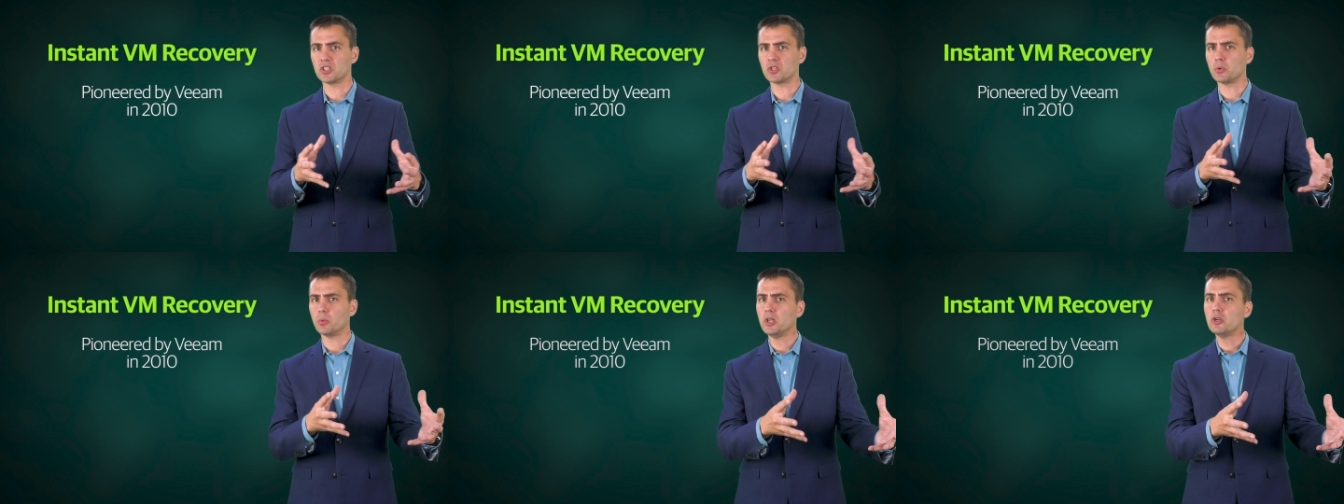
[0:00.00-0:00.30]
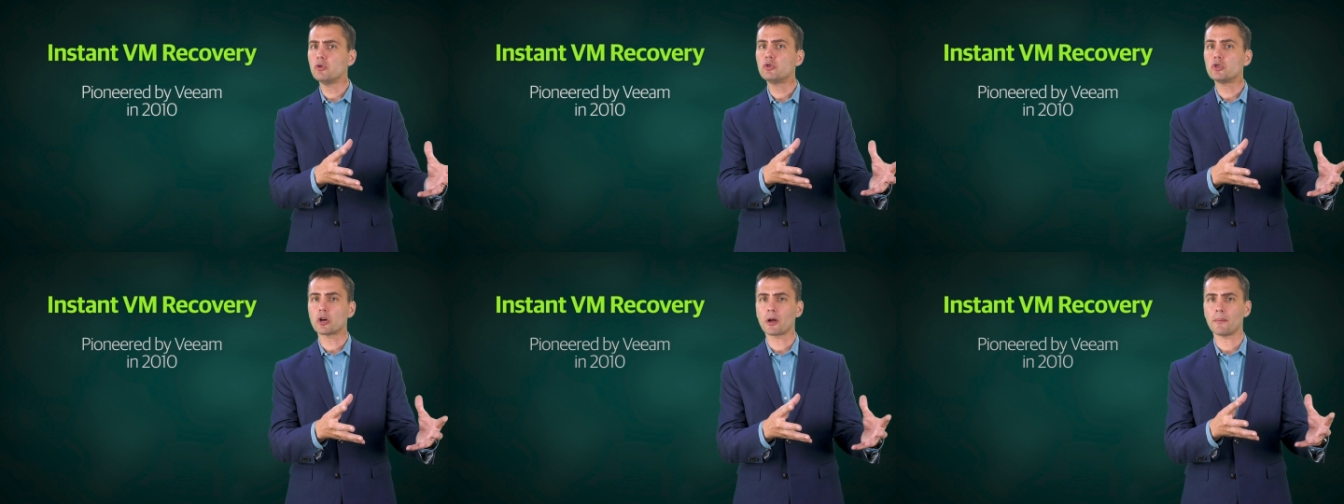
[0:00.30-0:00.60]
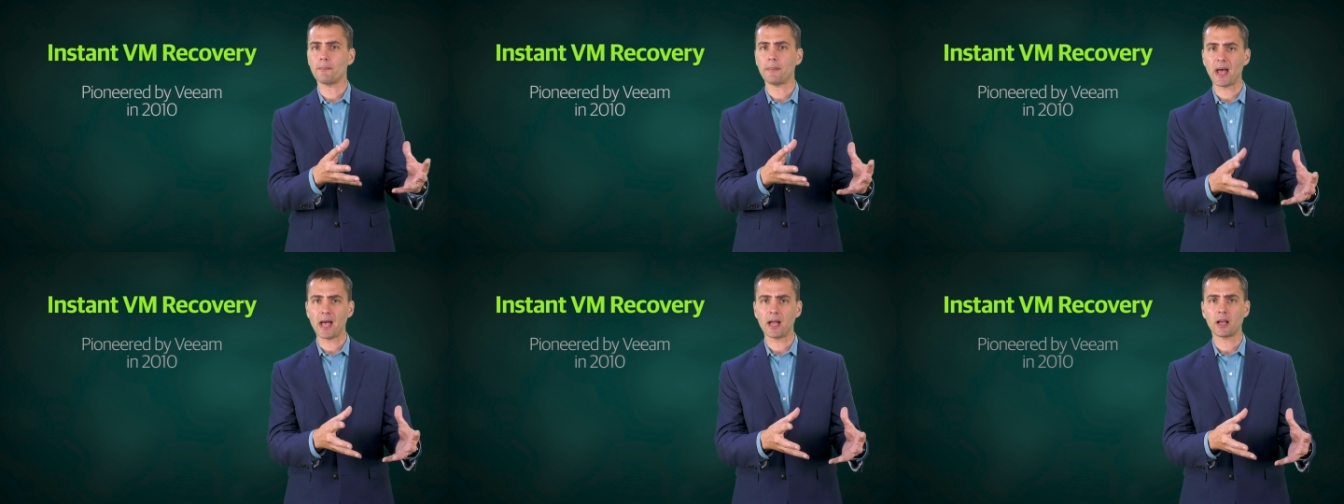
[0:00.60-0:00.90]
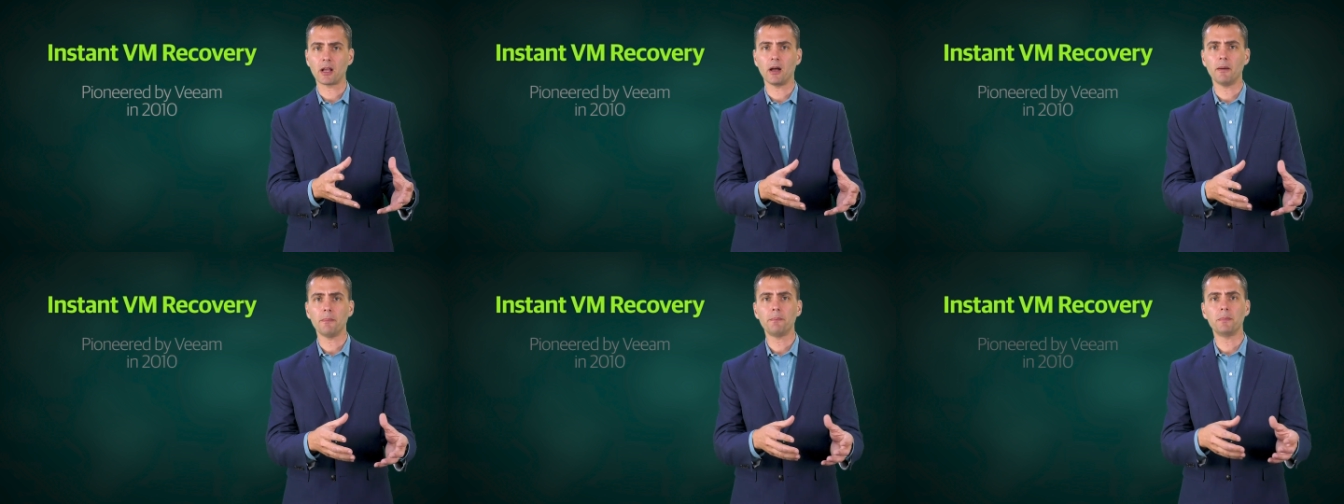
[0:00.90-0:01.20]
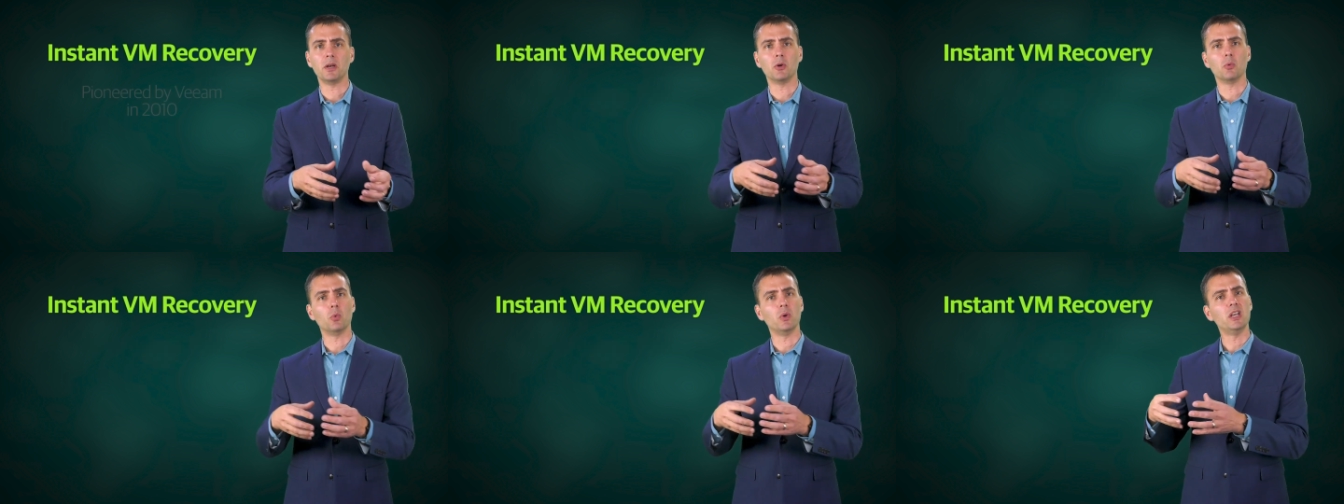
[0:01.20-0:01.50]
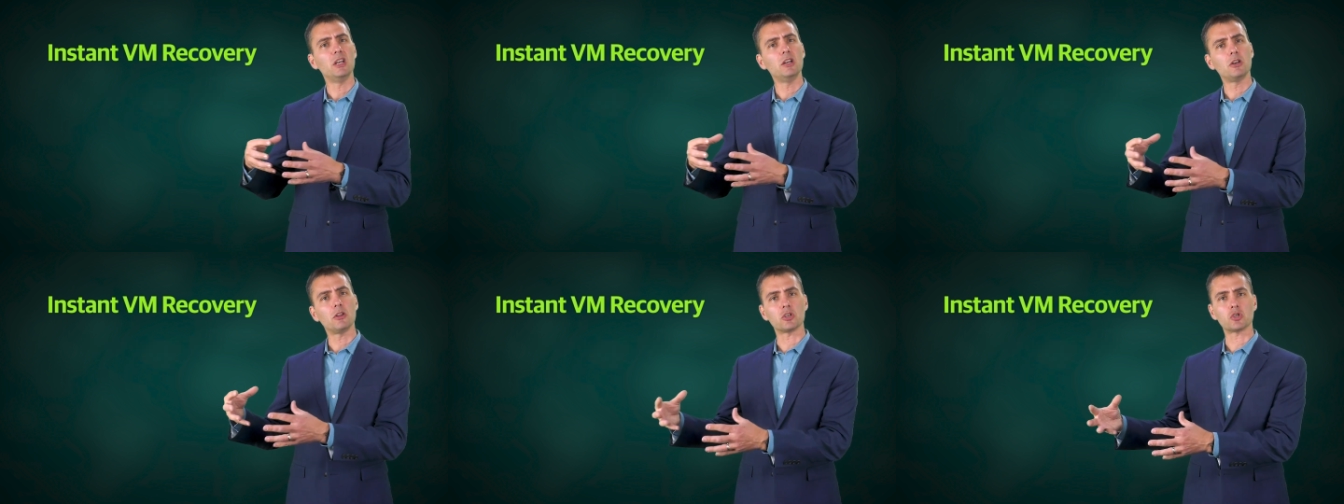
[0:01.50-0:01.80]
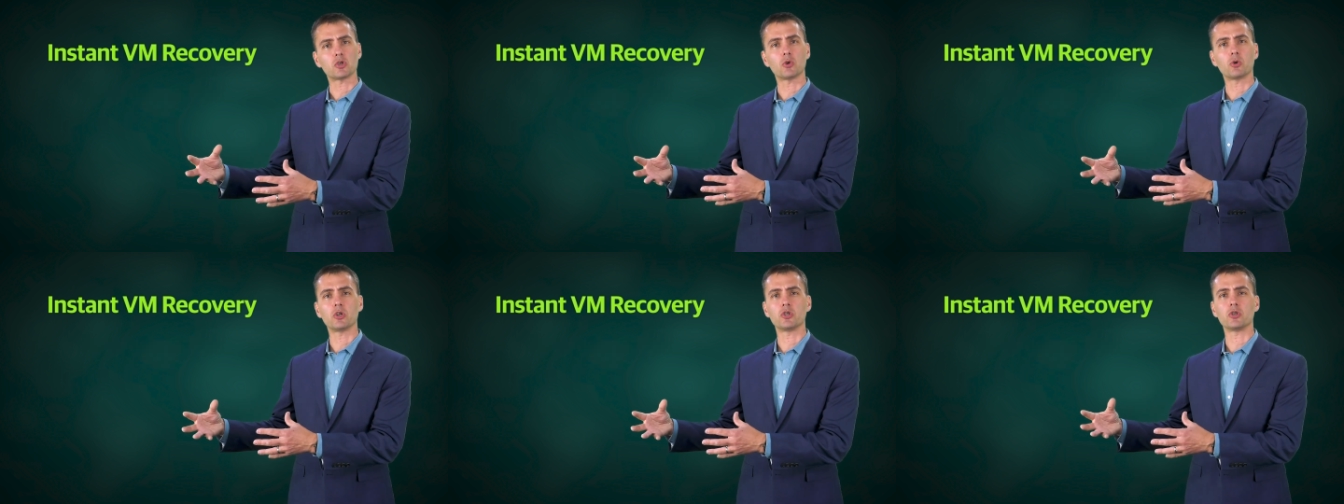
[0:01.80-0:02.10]
So when you took a backup and it went into the
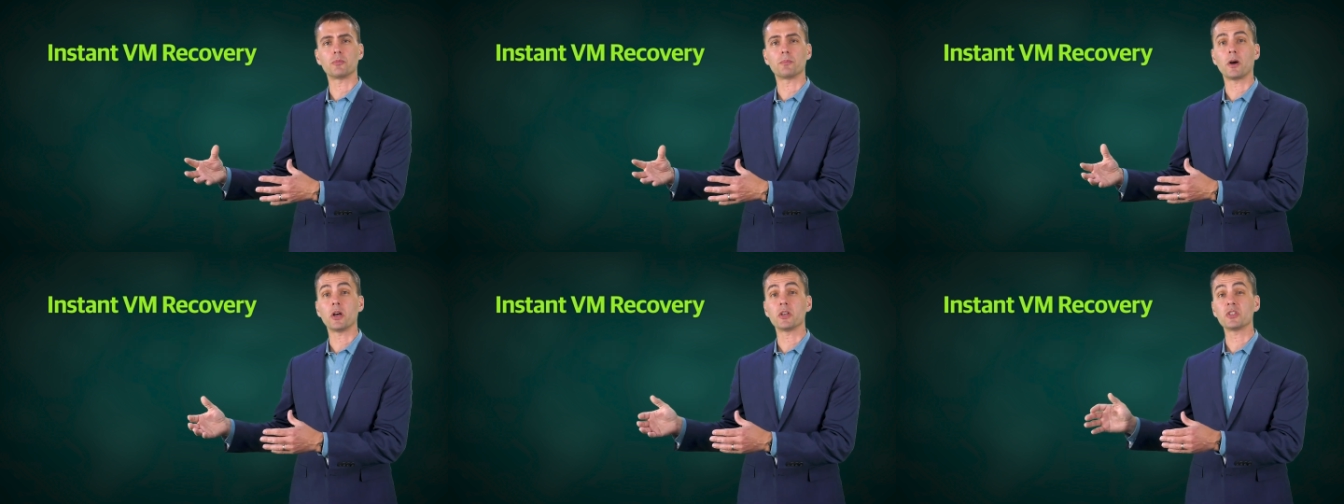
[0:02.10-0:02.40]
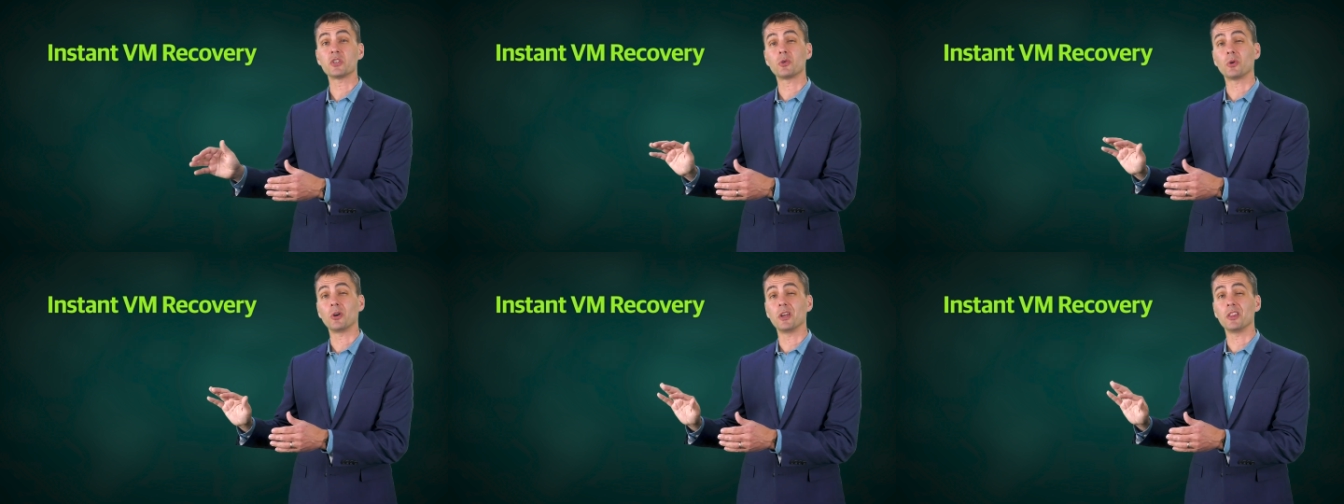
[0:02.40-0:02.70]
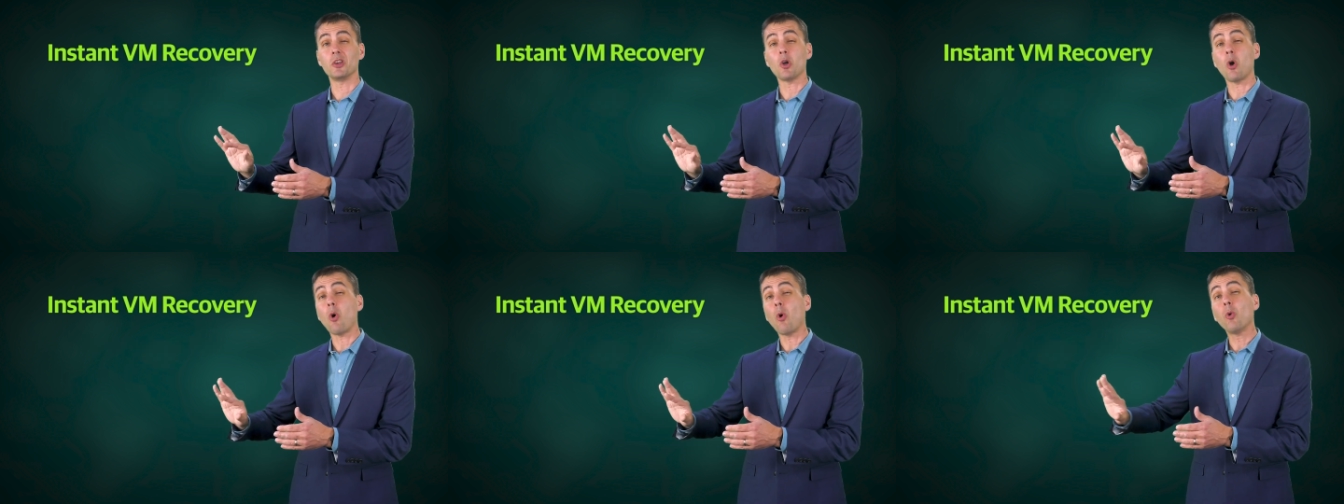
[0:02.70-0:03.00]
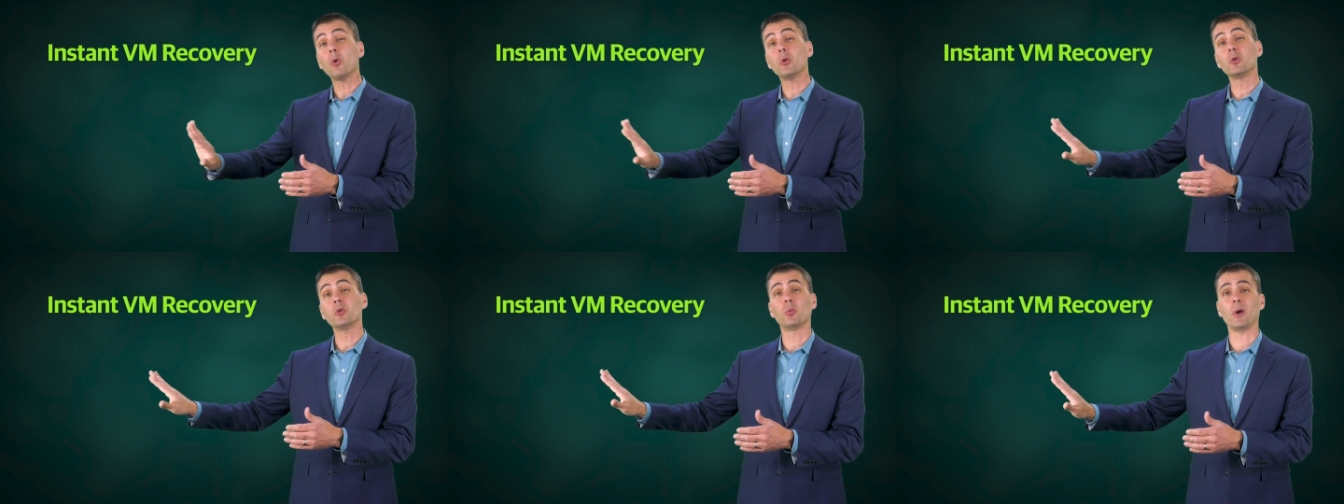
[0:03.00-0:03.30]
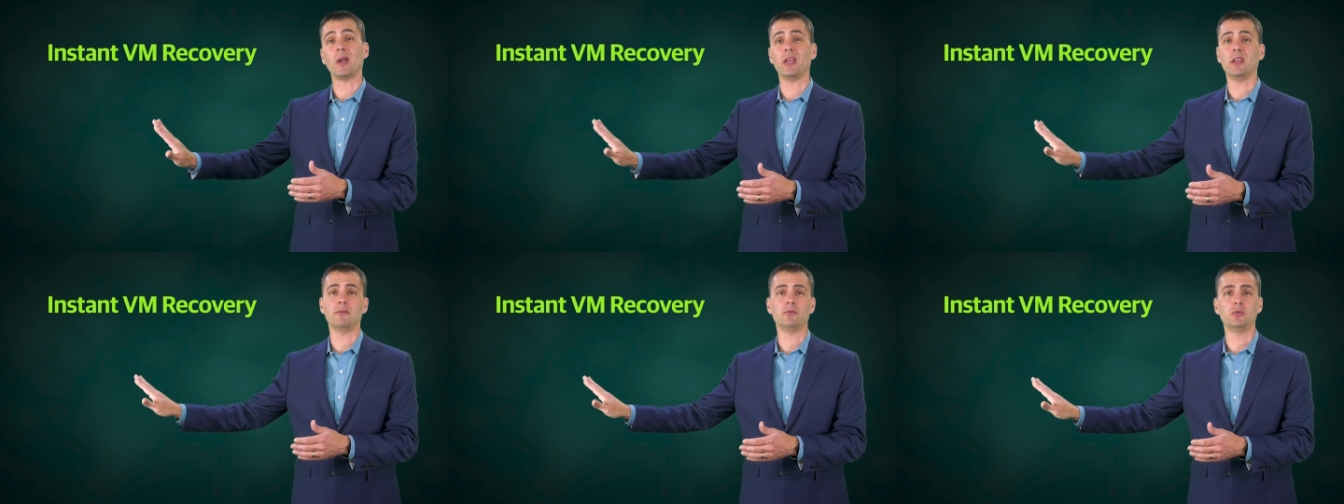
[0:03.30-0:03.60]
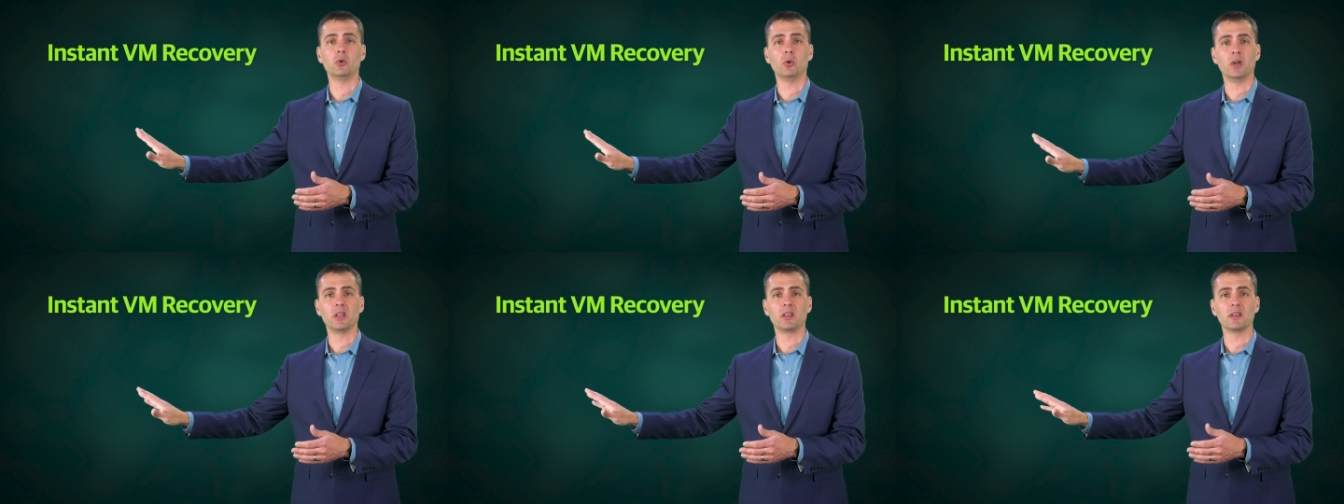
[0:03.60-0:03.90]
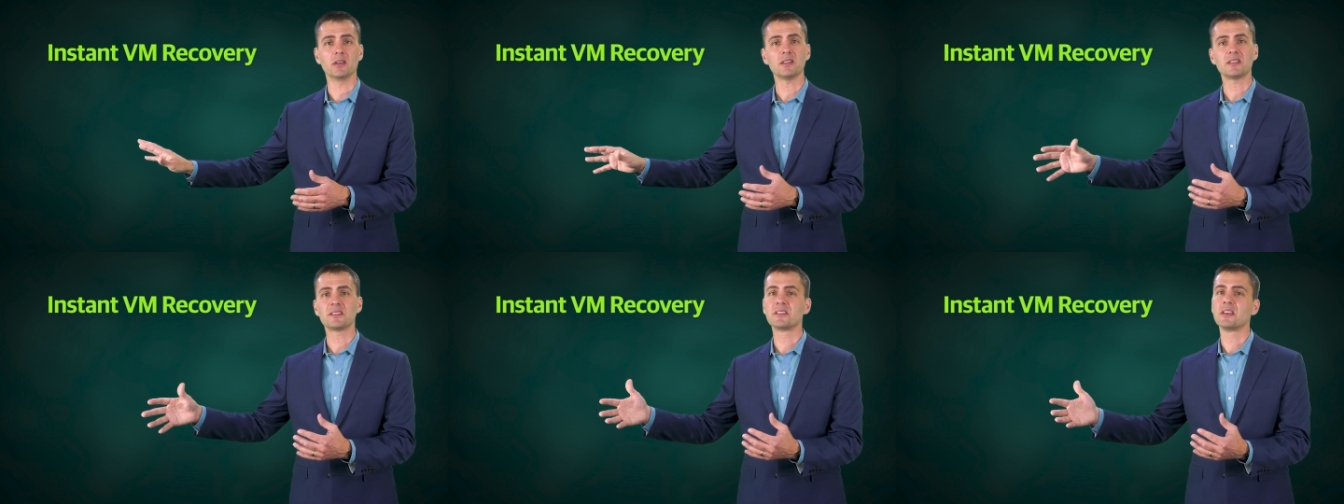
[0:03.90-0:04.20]
storage repository, the old way of doing
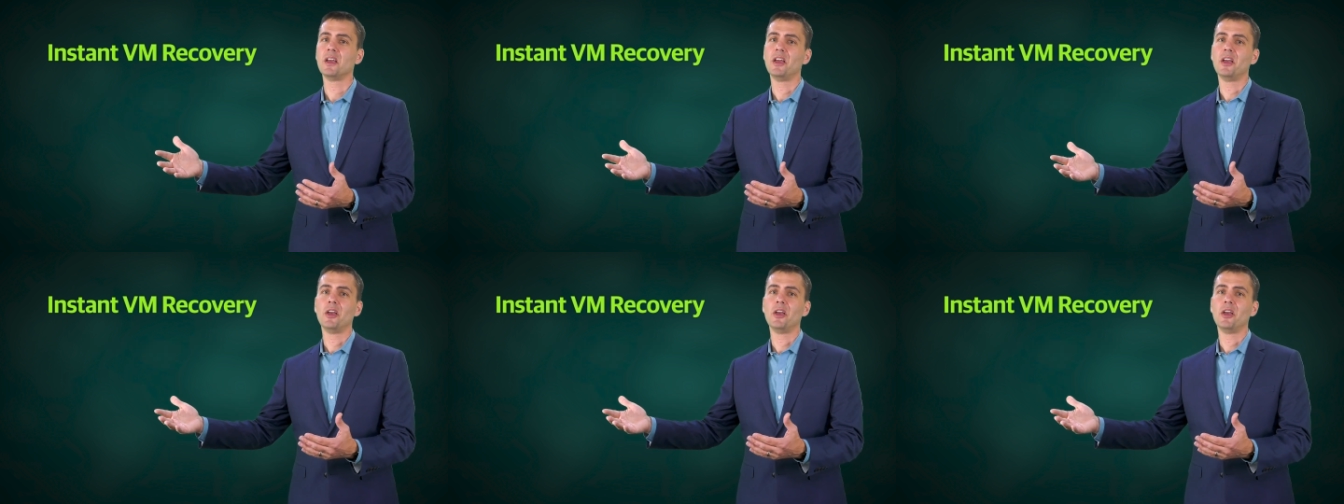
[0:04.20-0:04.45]
this